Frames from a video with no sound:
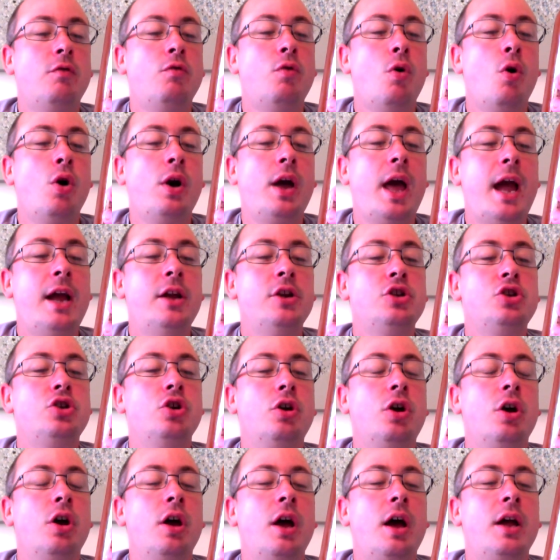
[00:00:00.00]
raw cane
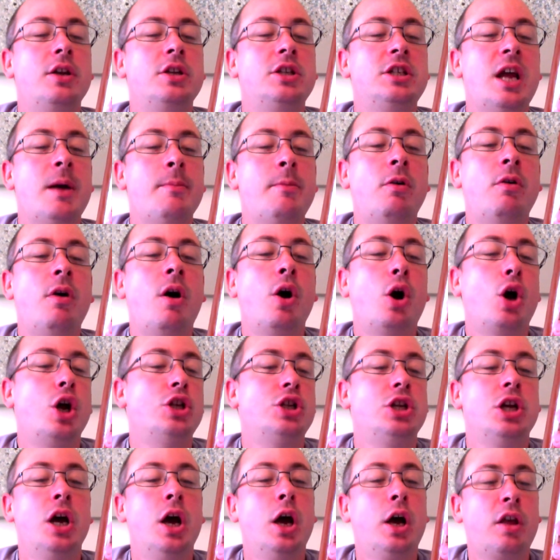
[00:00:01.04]
sugar, and Jamaroc
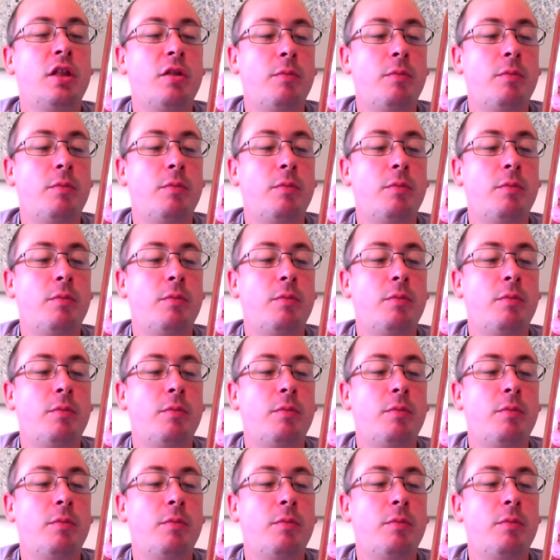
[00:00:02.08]
jerk